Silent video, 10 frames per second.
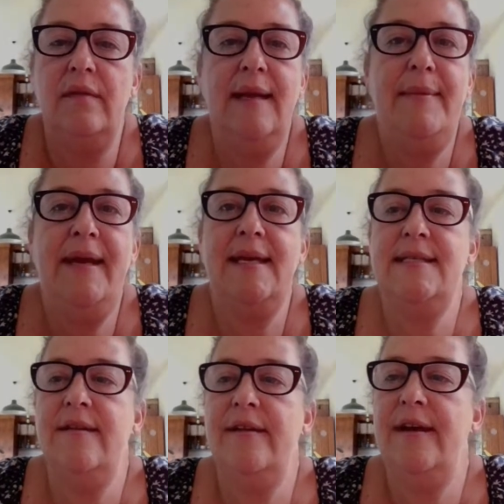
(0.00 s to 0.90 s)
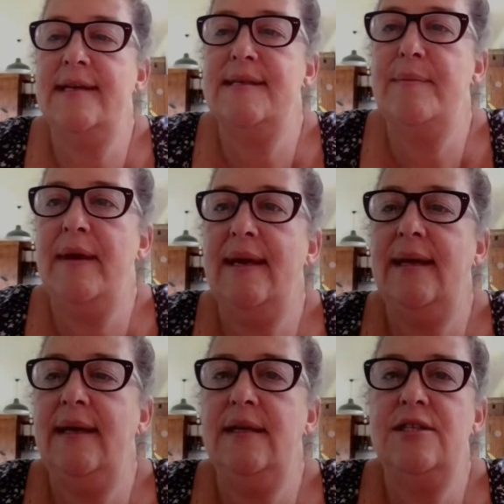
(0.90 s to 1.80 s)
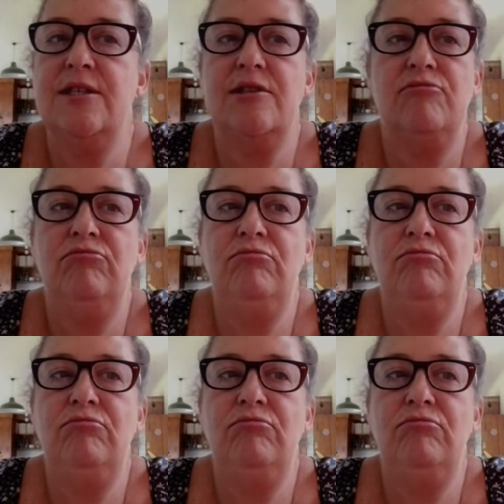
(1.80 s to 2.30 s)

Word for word: Let me get to the next page.